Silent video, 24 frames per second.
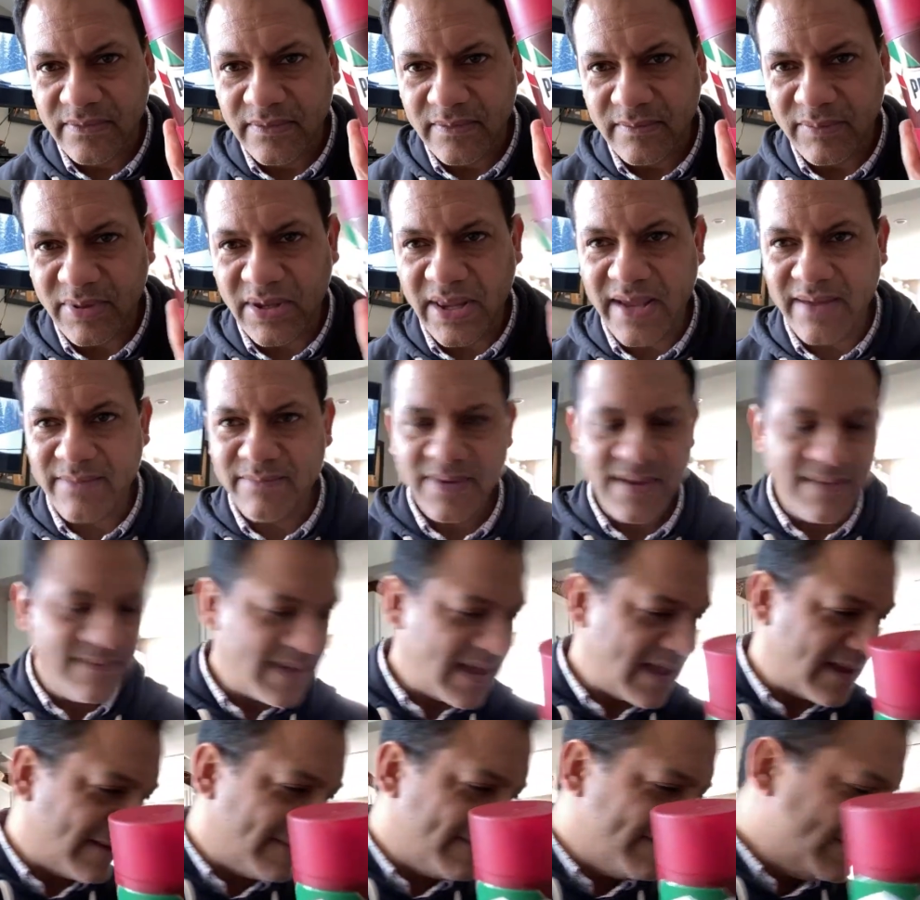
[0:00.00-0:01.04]
Blame
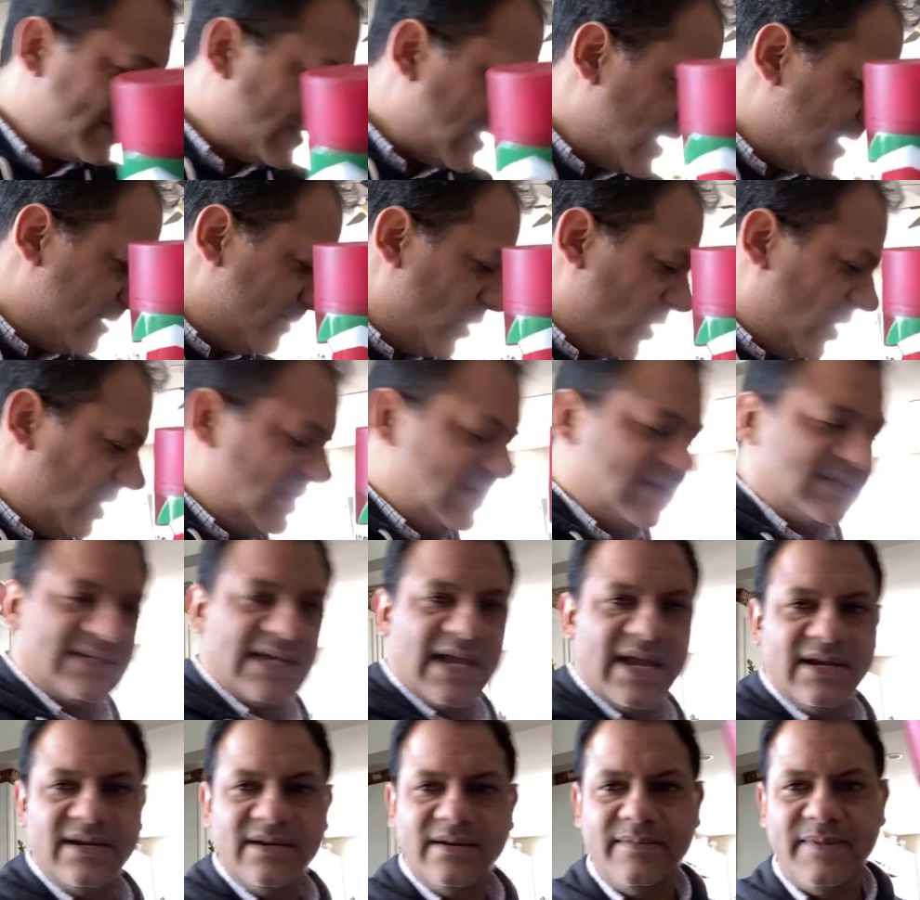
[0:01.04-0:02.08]
B-Man. I'm all
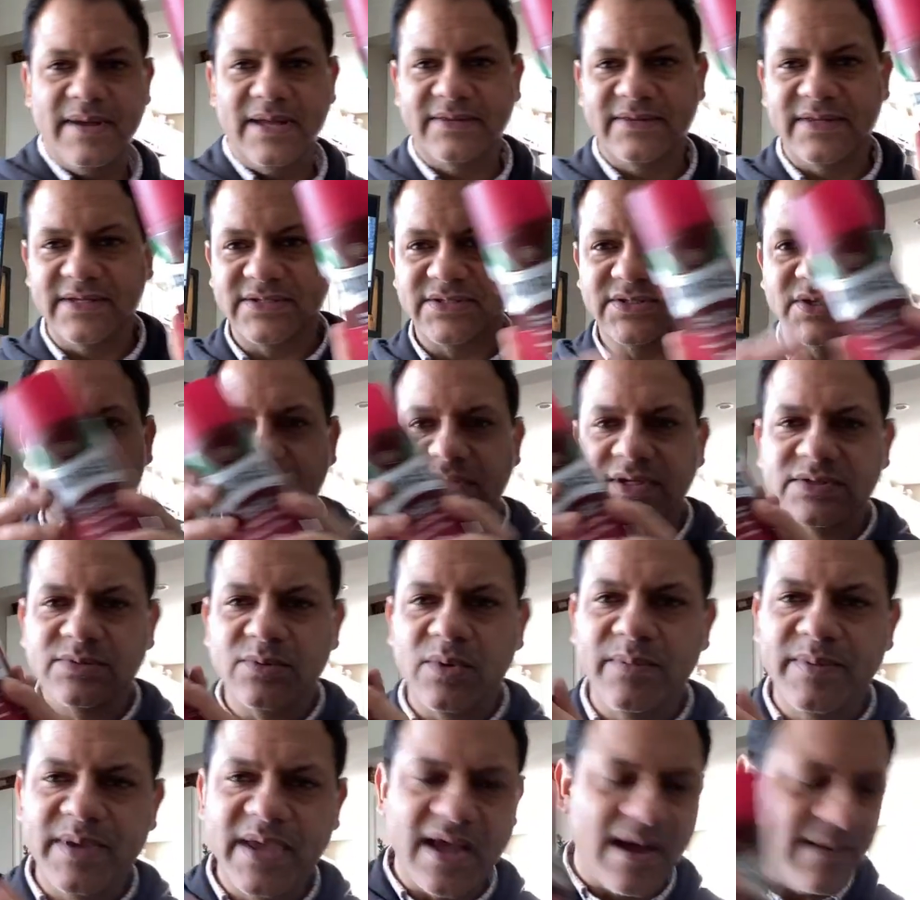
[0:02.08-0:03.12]
excited about this. So this will
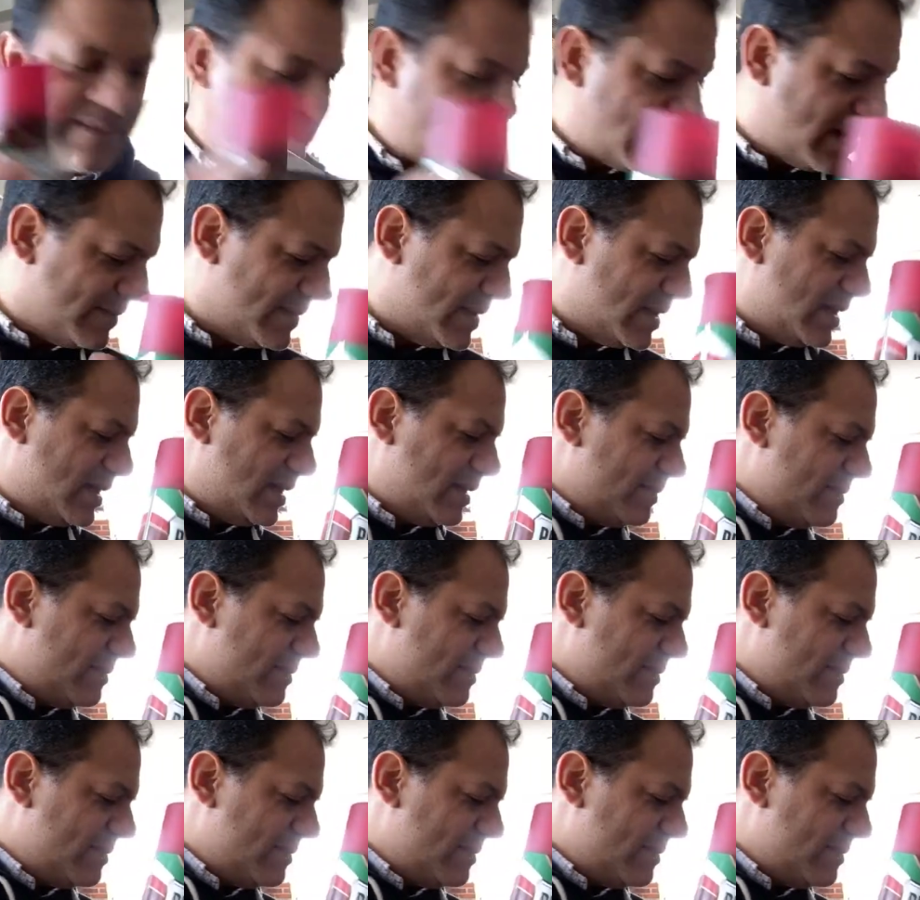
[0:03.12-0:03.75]
be coming up.